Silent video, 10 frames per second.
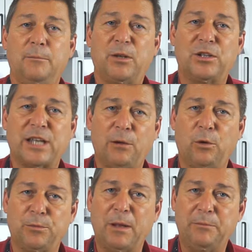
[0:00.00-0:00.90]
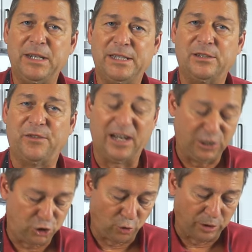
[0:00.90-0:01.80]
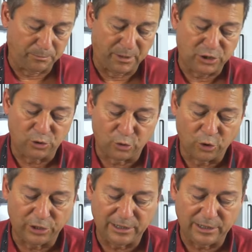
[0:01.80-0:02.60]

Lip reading: because I want my pieces fairly short, but you could